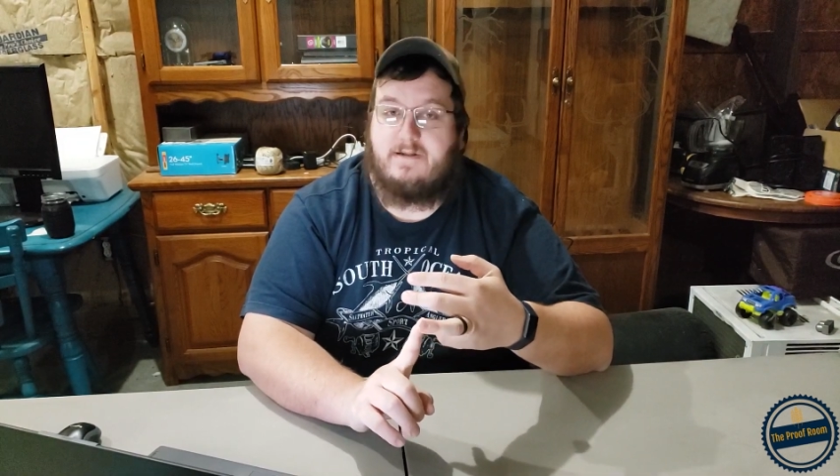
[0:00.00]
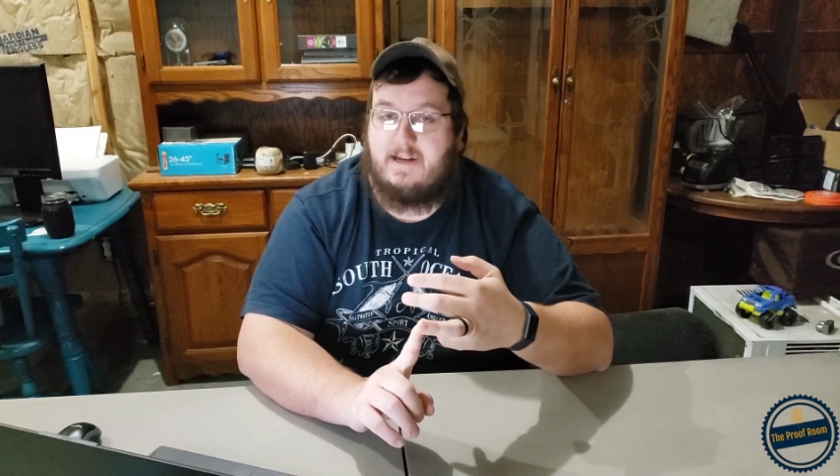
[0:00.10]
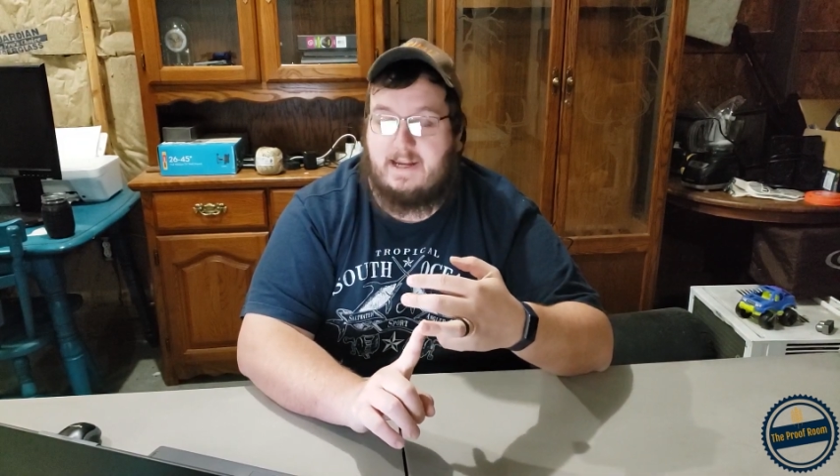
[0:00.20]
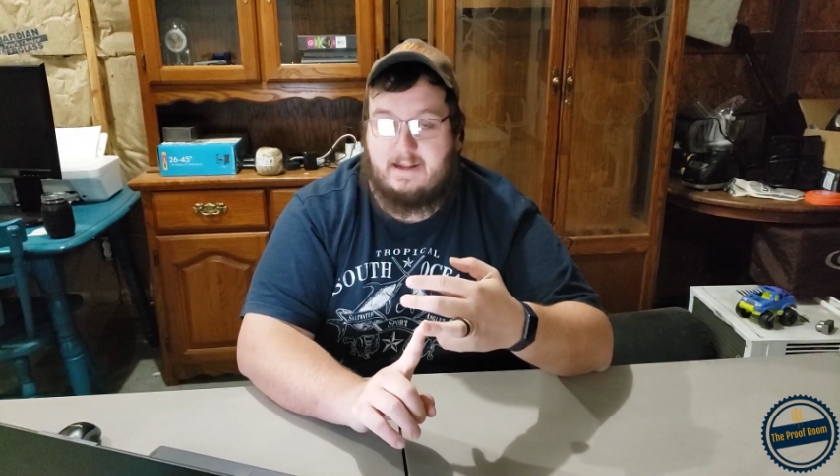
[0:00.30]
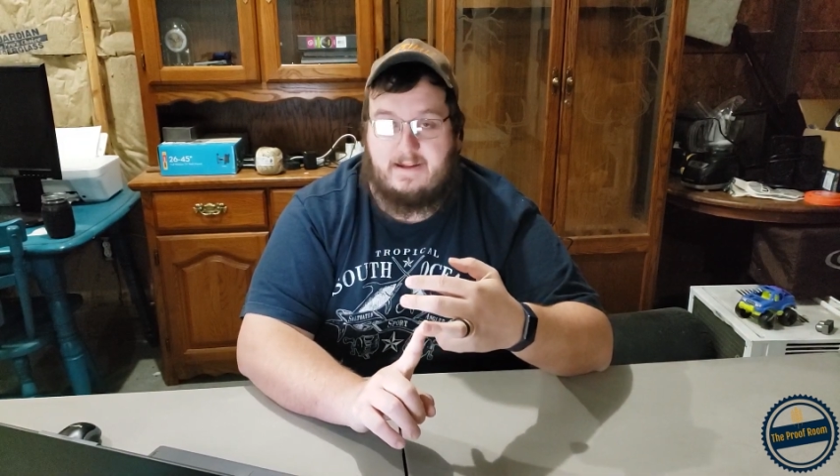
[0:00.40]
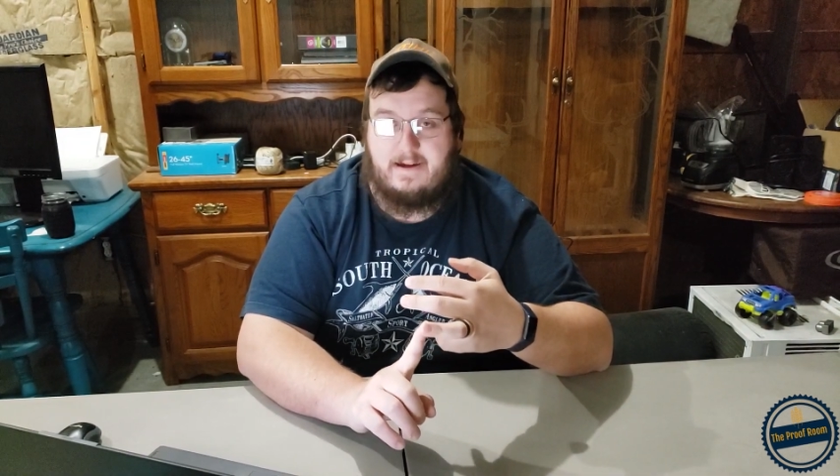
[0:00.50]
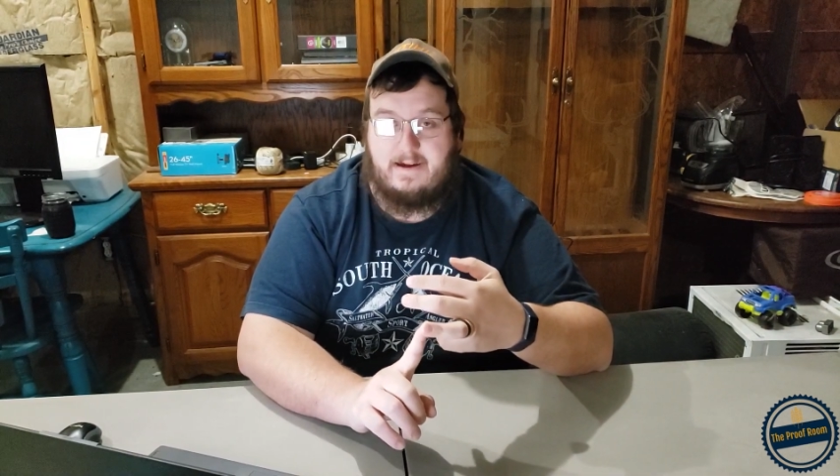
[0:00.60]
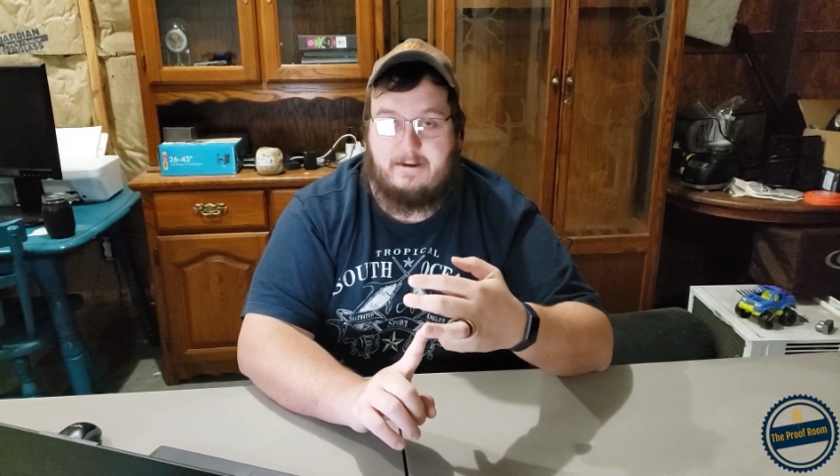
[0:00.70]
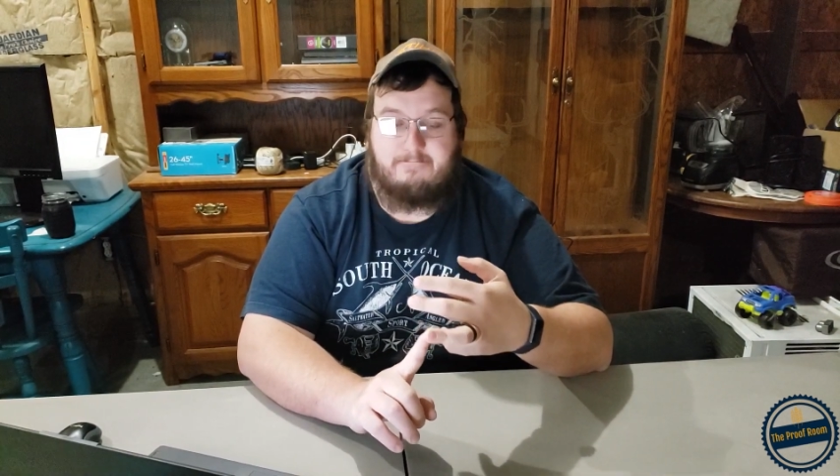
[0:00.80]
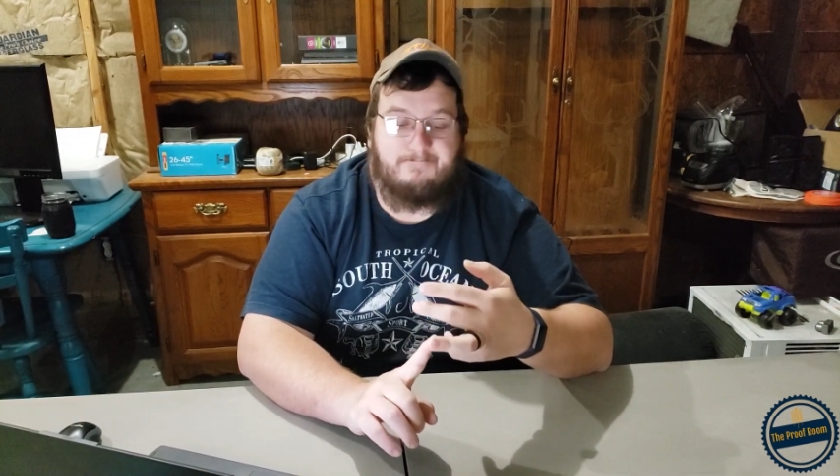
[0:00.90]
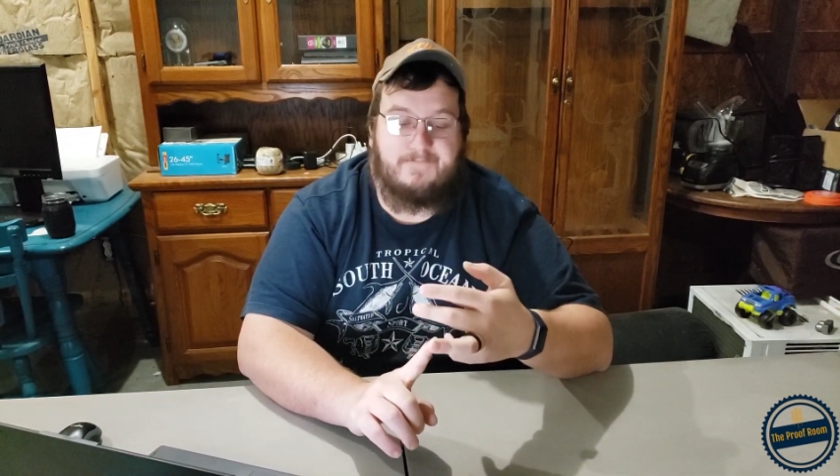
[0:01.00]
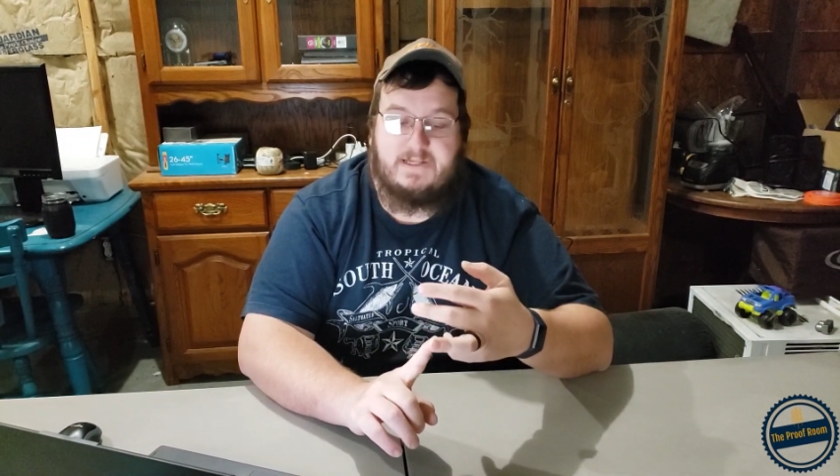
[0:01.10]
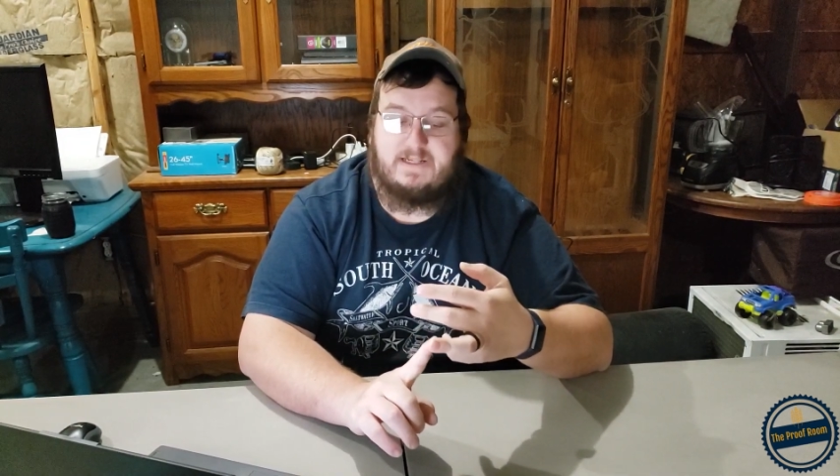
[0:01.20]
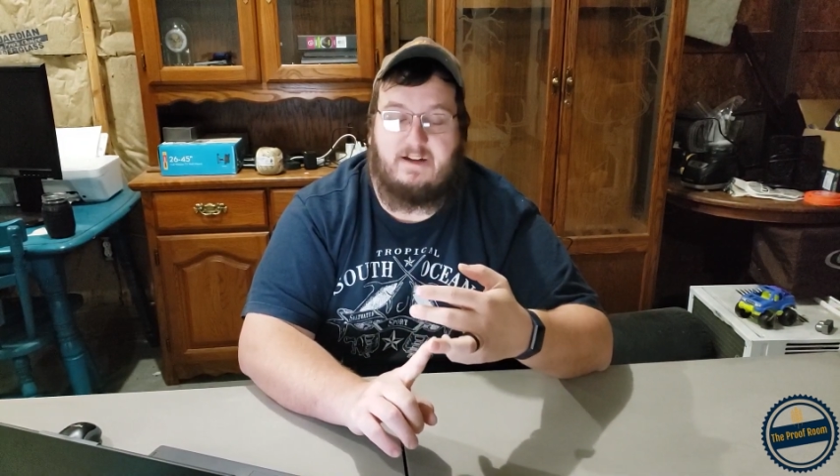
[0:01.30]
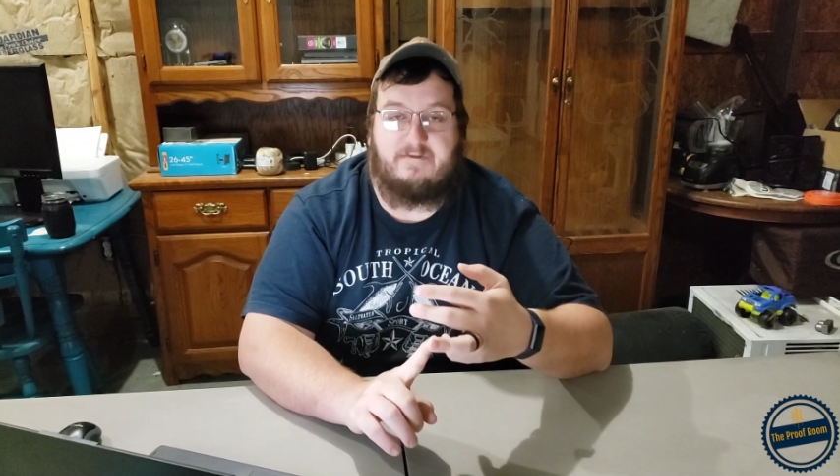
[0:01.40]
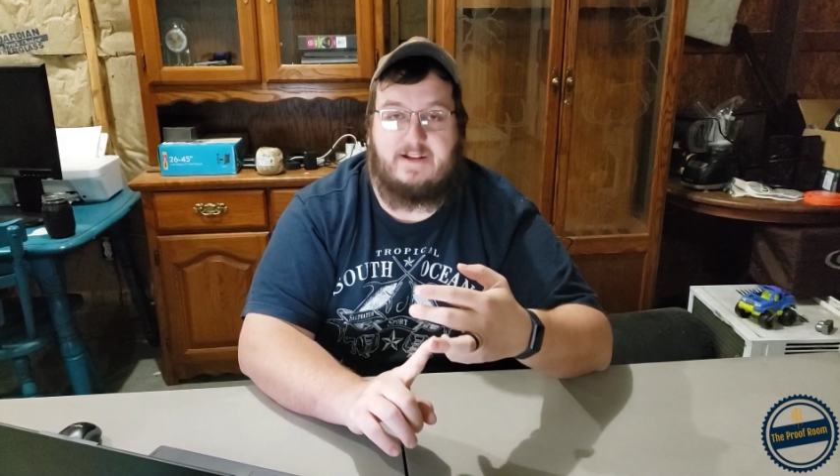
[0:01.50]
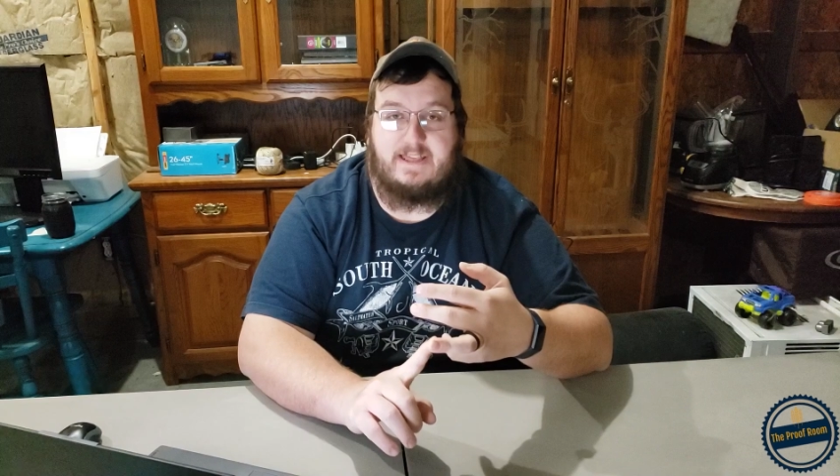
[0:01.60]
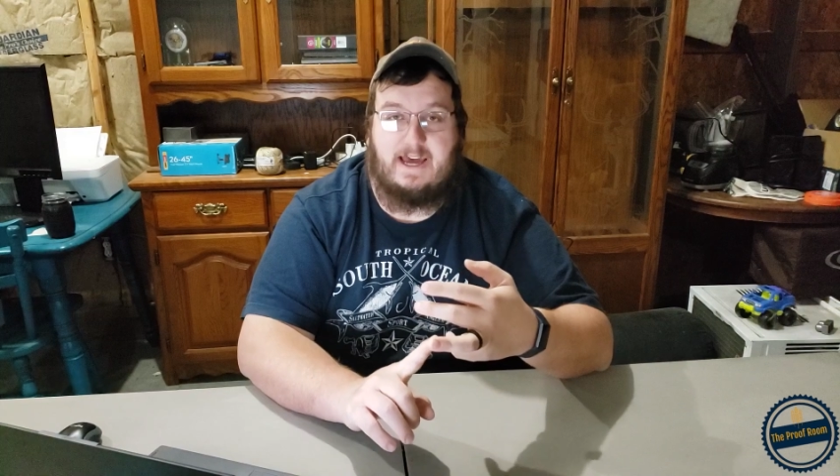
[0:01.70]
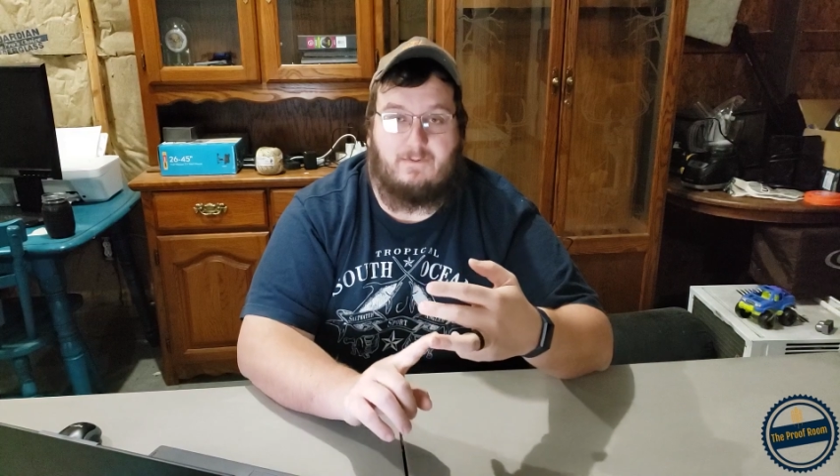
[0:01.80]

and uh, stuff like that.